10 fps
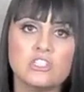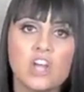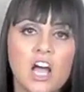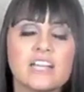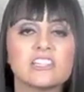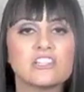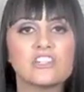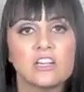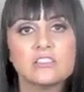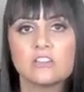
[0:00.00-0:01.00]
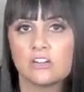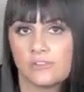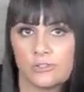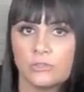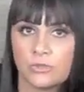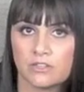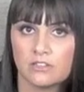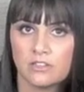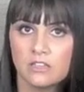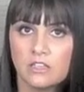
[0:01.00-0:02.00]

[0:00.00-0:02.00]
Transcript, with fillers: not just our children.